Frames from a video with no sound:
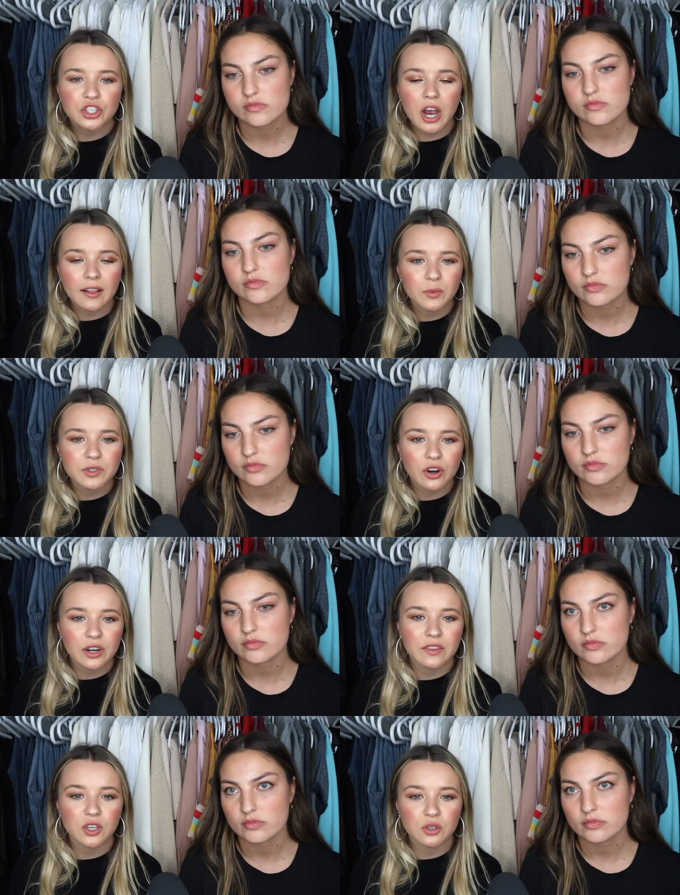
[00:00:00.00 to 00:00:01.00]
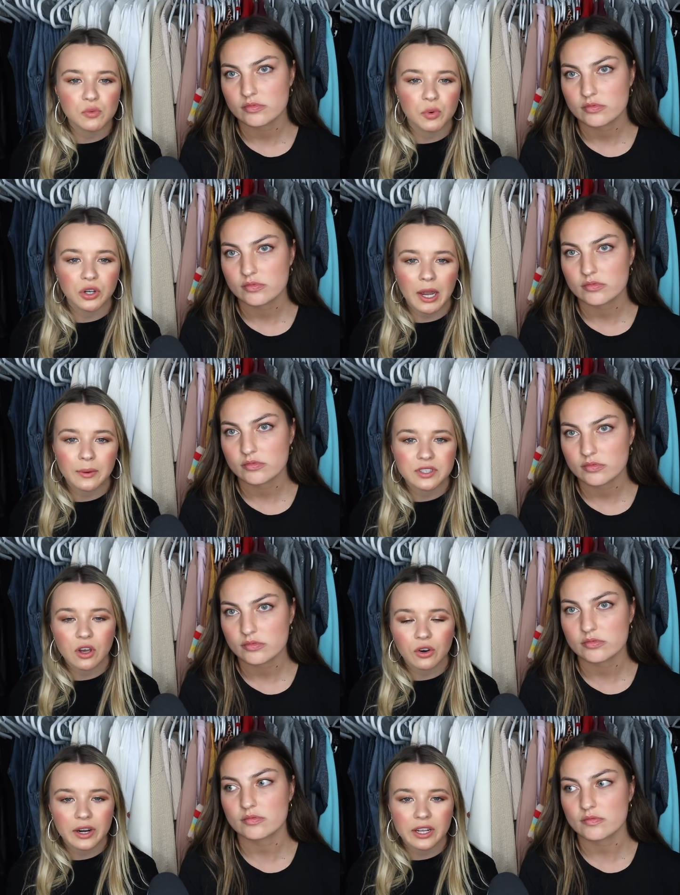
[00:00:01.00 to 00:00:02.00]
Speaker 1: Jaclyn was already in the YouTube world. I was
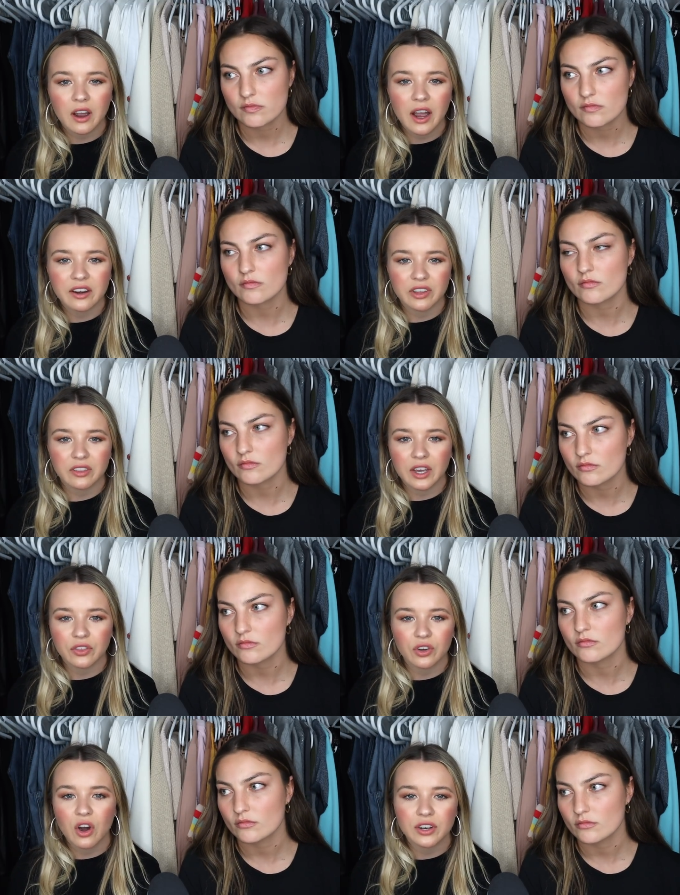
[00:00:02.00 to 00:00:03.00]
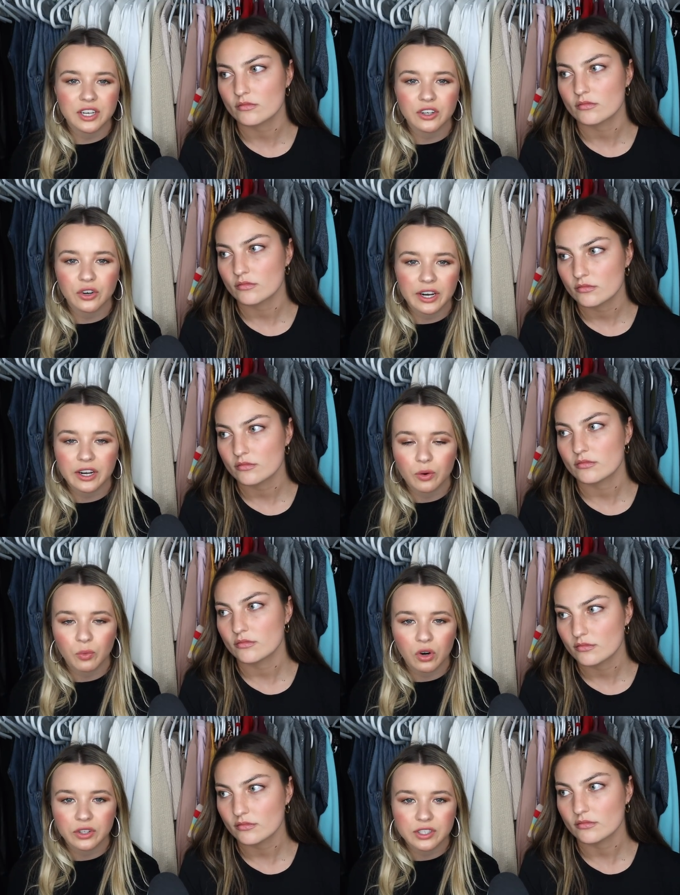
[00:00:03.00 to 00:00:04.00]
already kind of in like the content creator
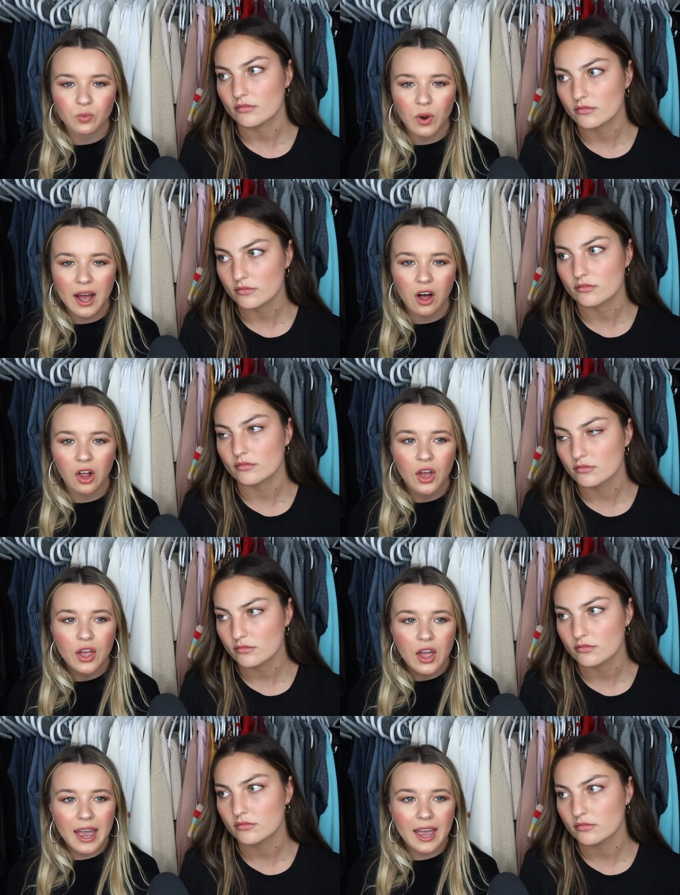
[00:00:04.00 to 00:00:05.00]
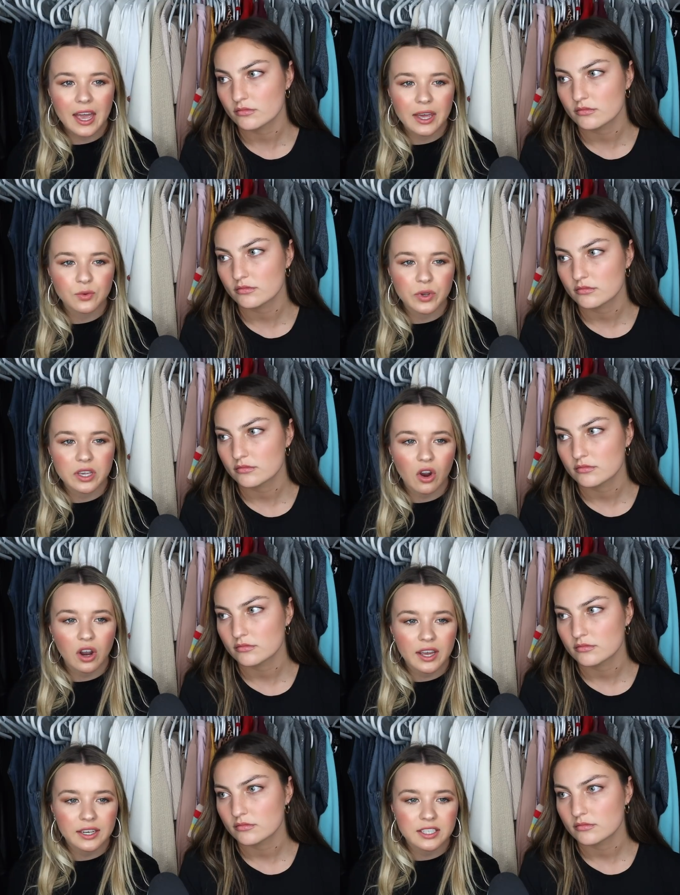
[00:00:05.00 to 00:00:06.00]
world as mm-hmm. well. Mm-hmm. And we
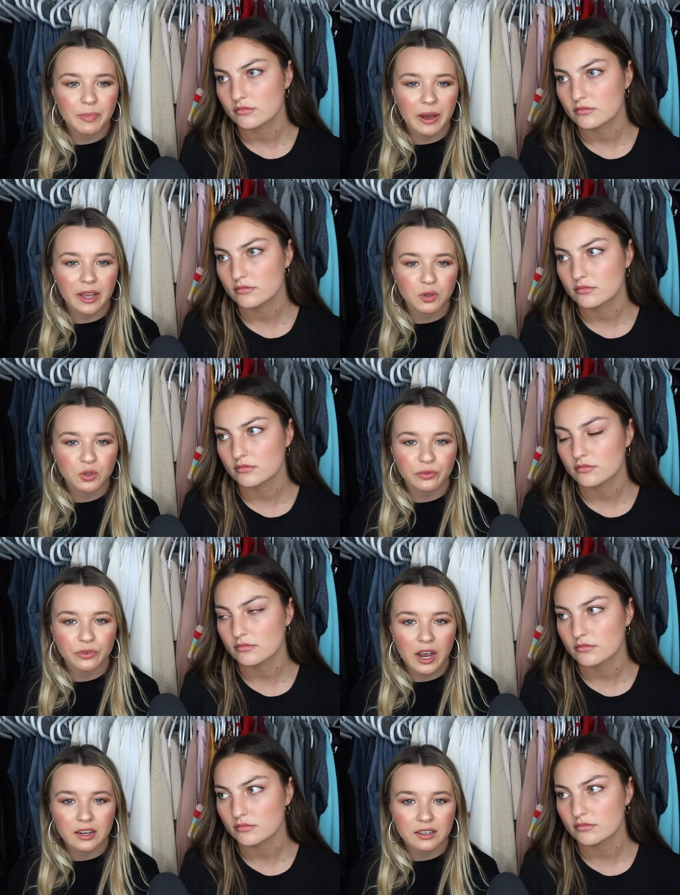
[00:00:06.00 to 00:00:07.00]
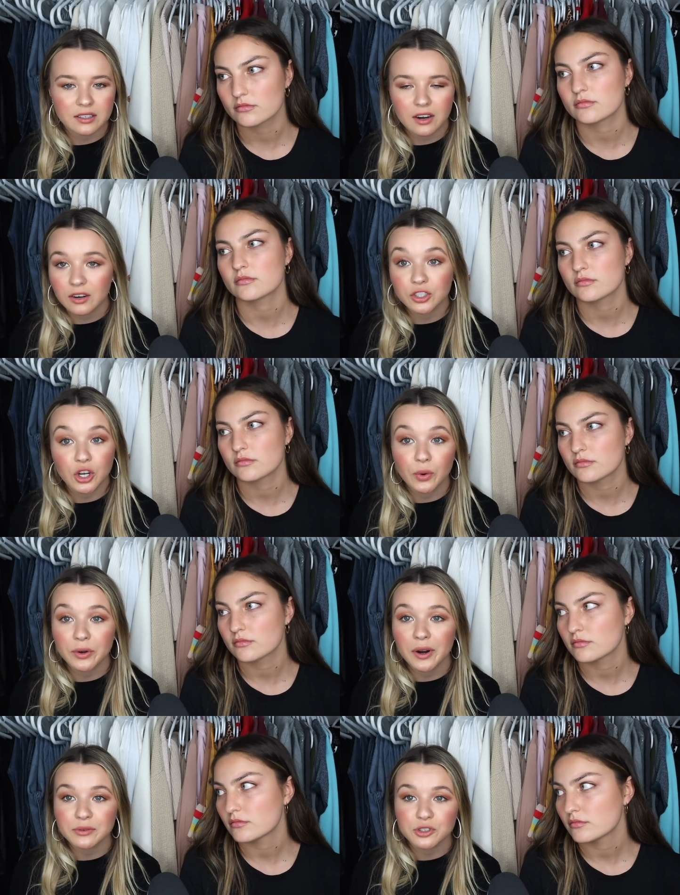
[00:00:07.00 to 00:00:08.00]
got connected by a mutual friend,
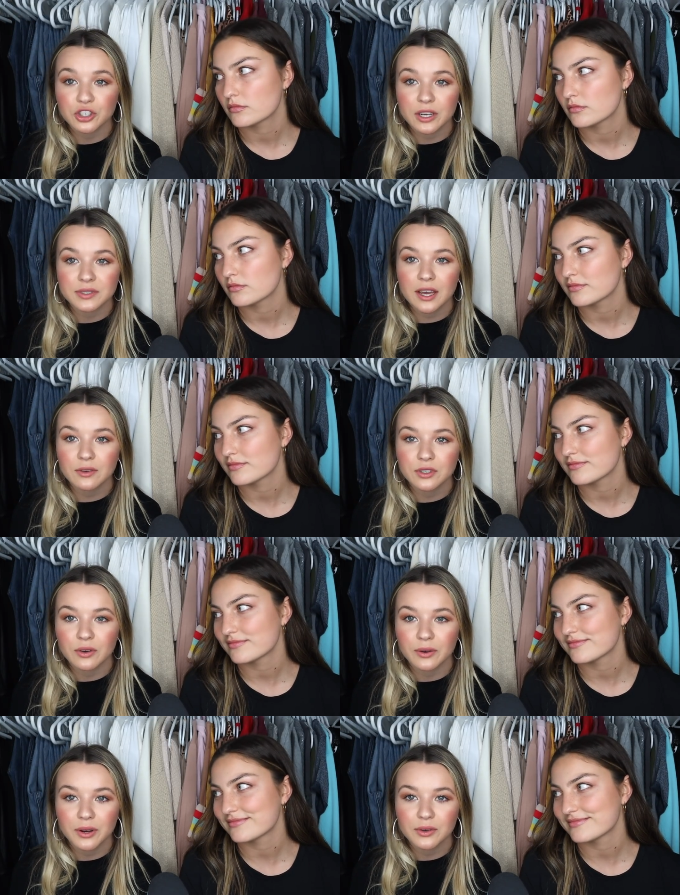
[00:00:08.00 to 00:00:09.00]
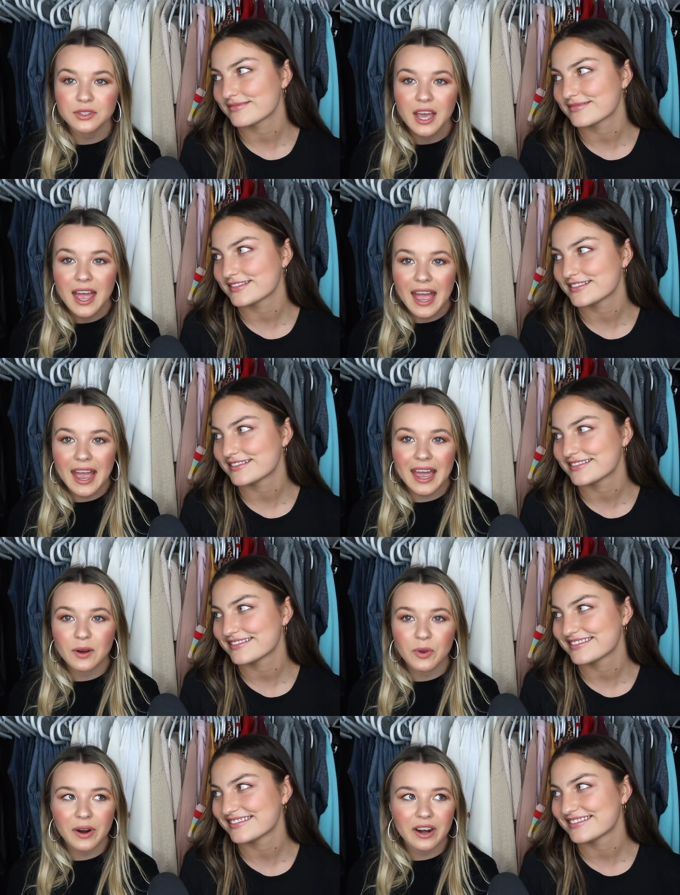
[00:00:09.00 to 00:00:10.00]
Tony Rose. Shouts out Tony Rose.
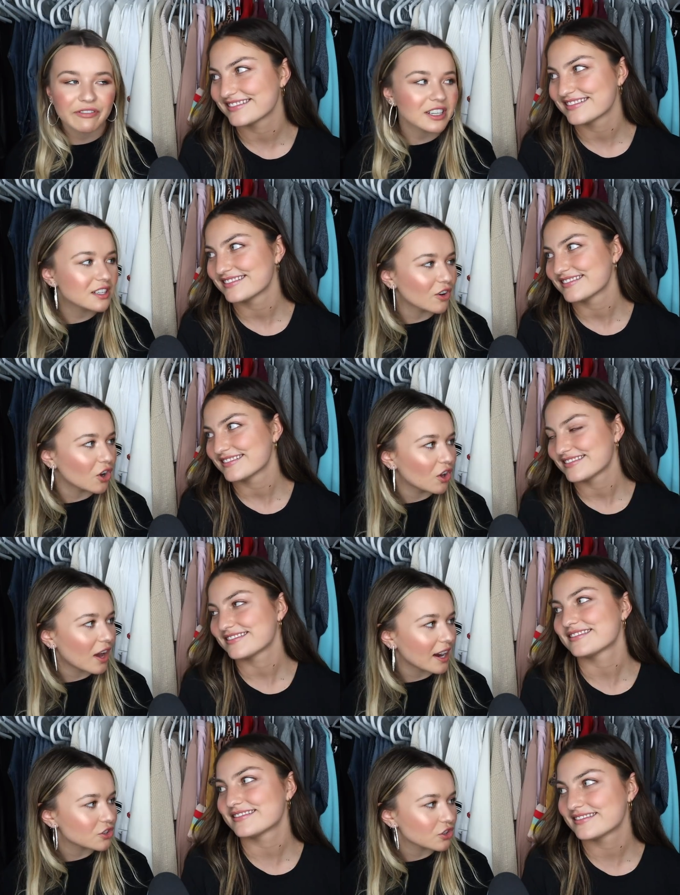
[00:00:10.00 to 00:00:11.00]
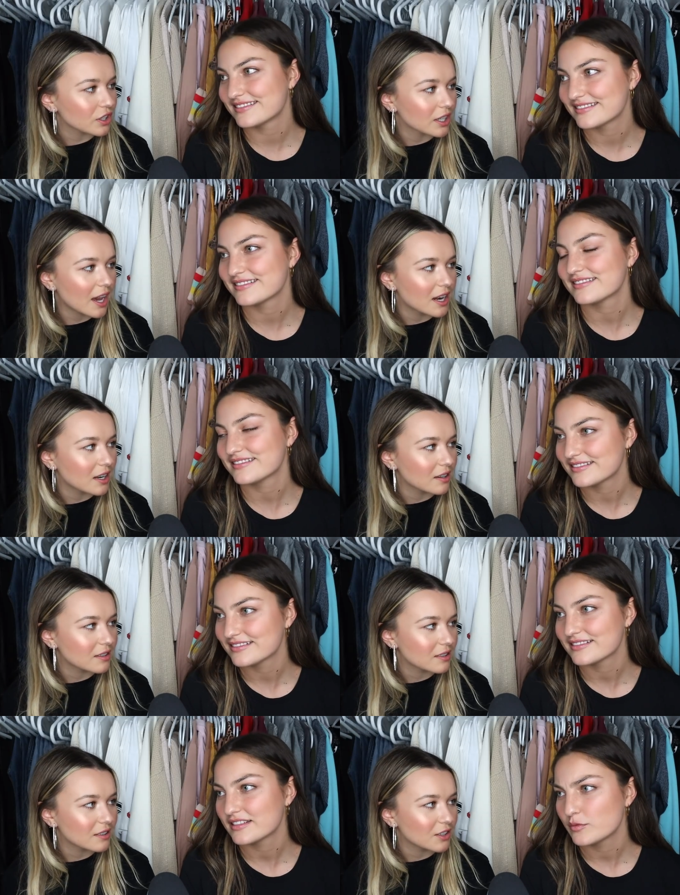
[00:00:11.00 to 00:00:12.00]
And we were at a festival mm-hmm. actually,
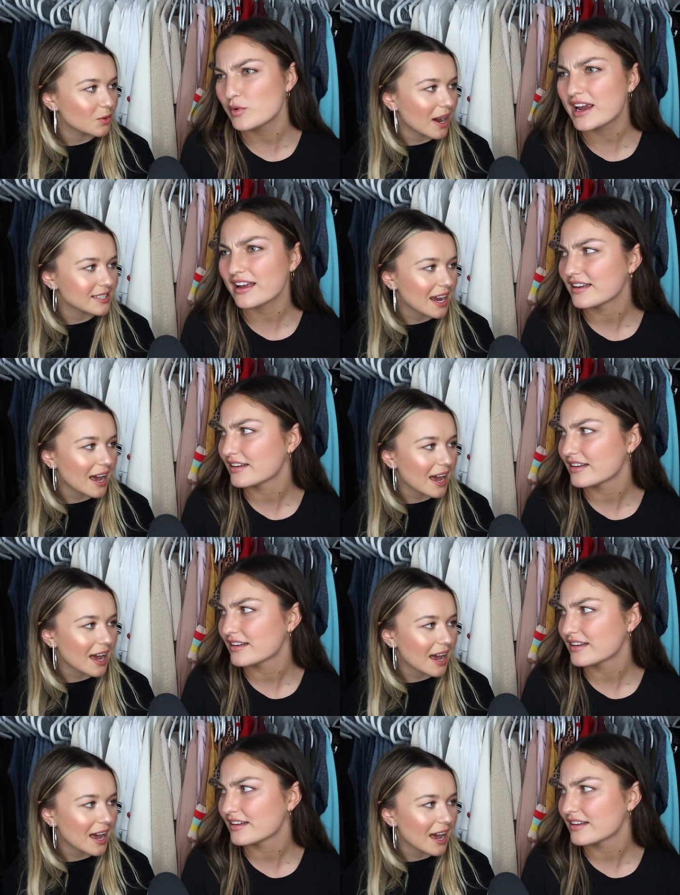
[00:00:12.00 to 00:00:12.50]
and you we, asked